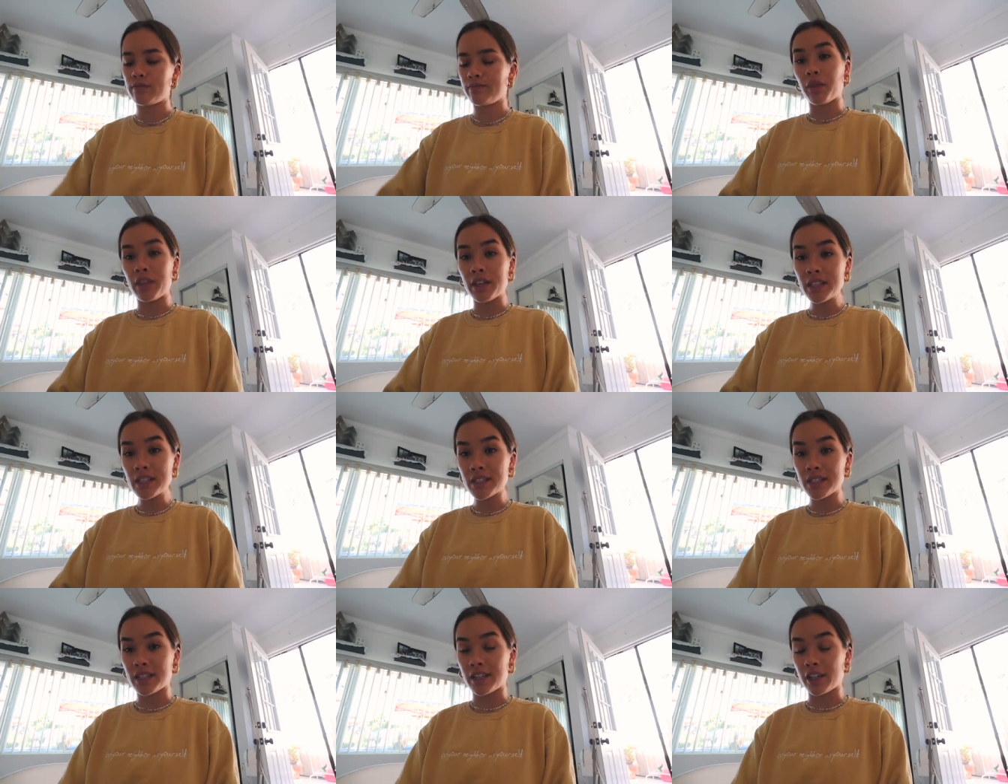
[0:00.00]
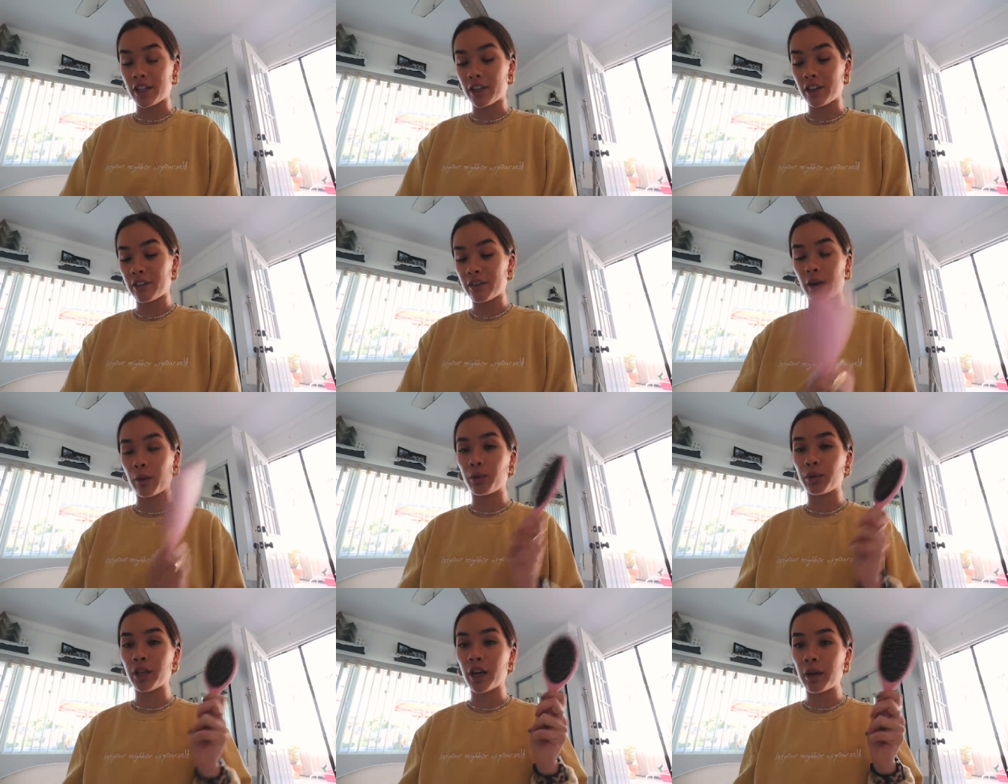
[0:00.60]
This year,
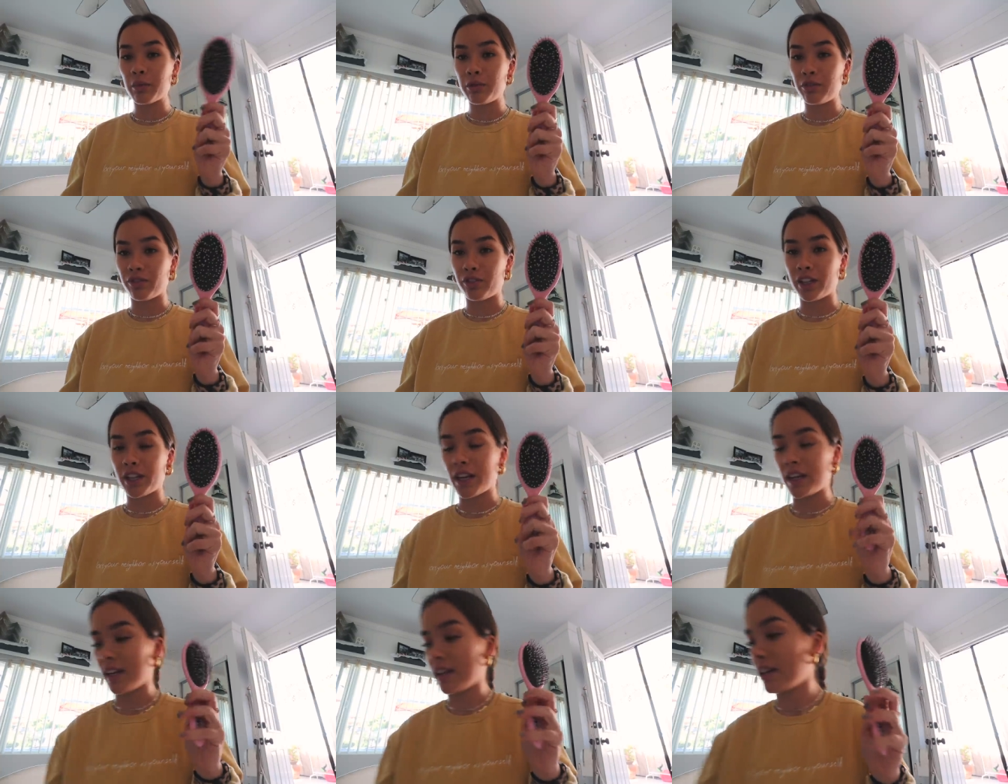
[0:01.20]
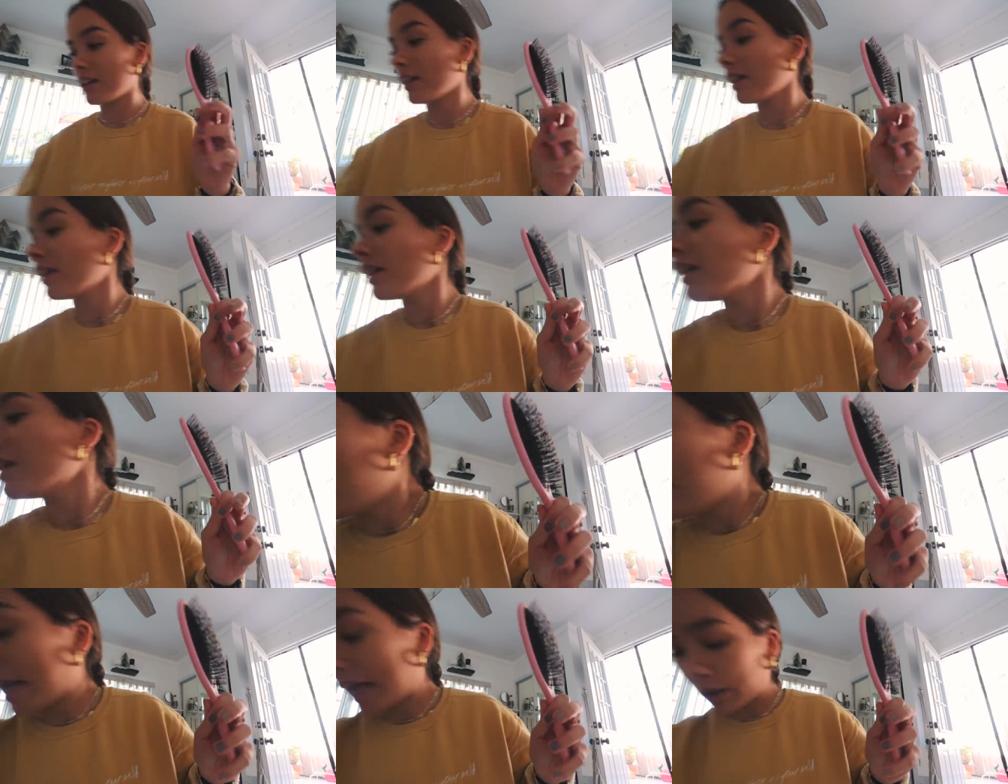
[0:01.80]
I will not be forgetting
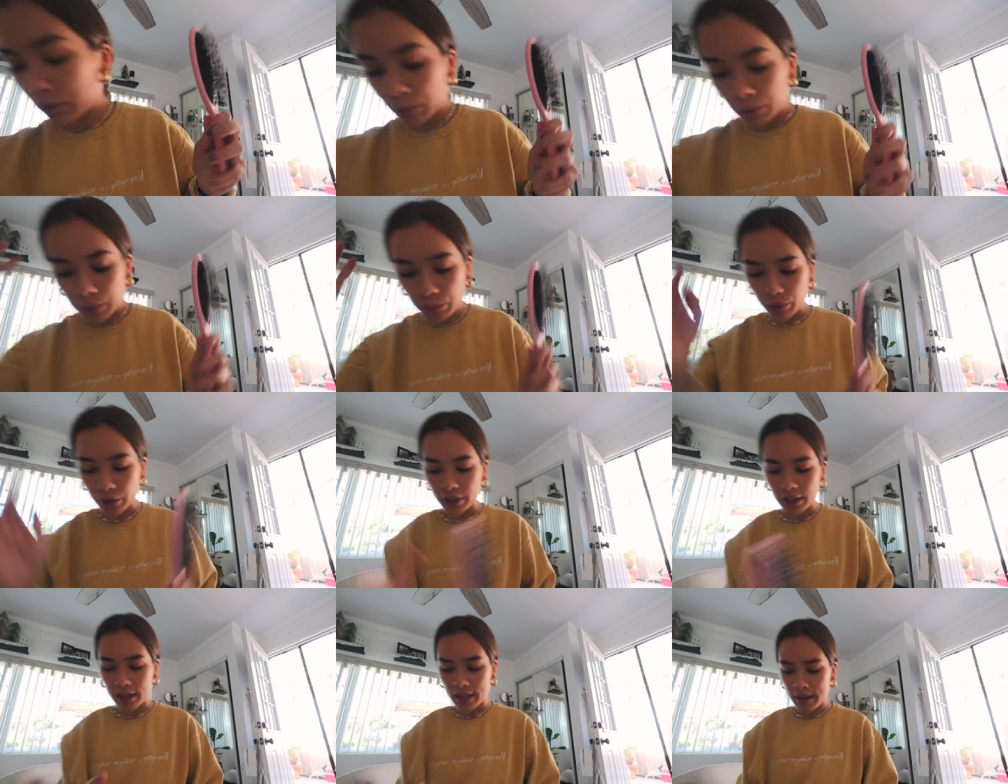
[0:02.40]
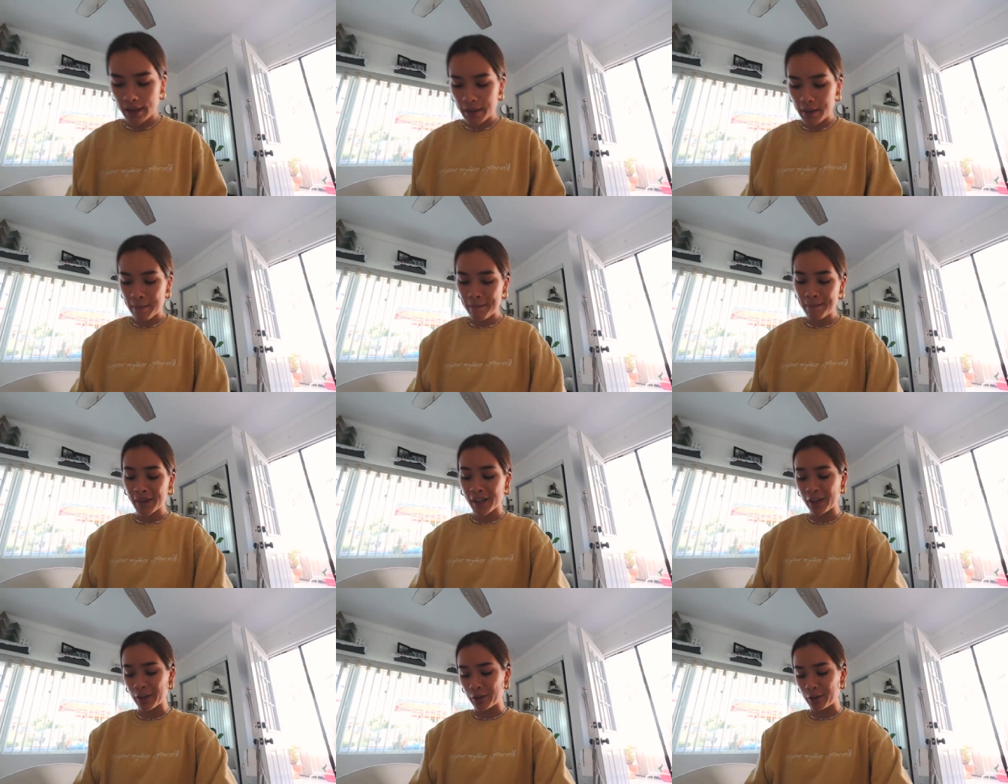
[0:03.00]
and I will be bringing
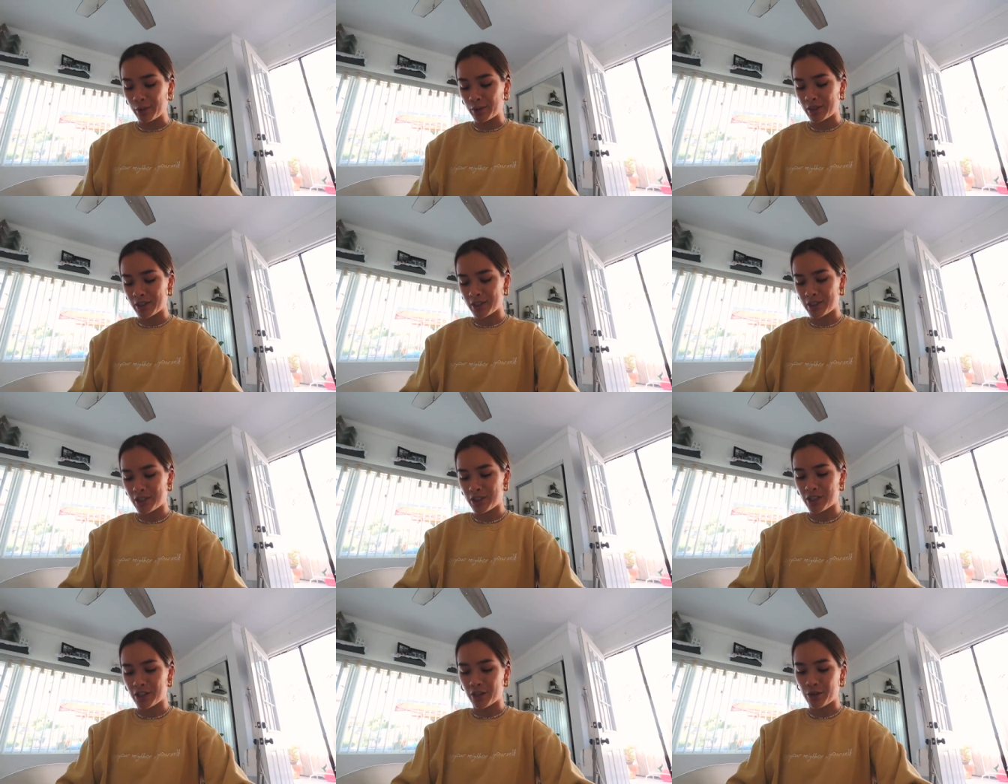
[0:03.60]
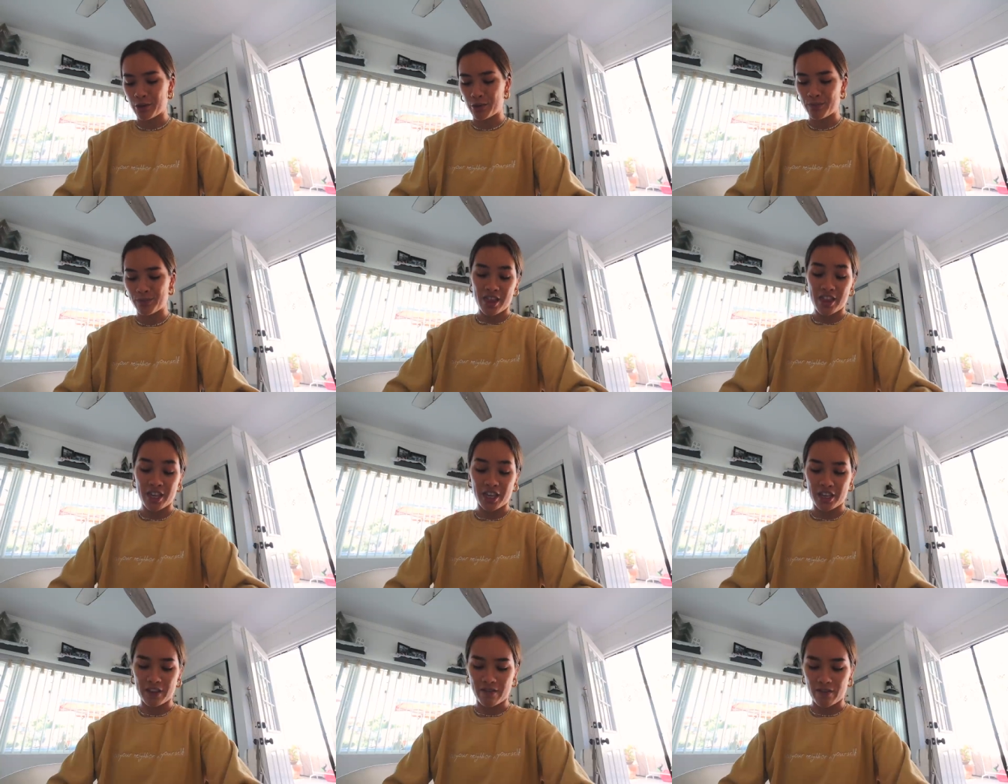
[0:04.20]
my own, so
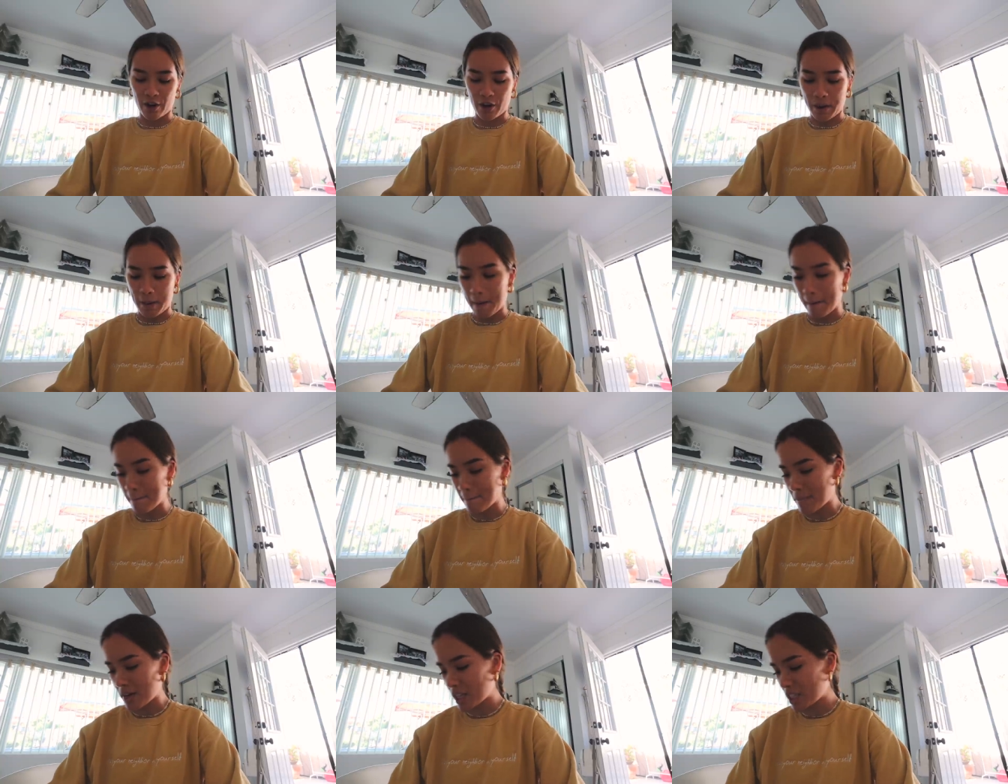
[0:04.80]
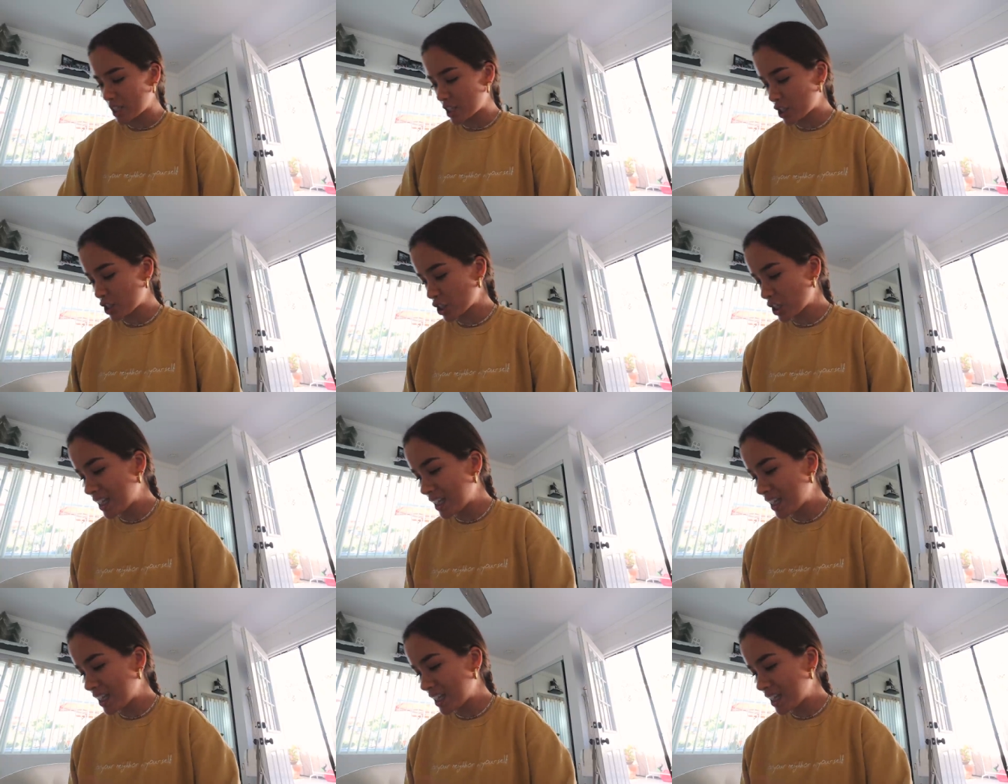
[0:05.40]
thank you very much.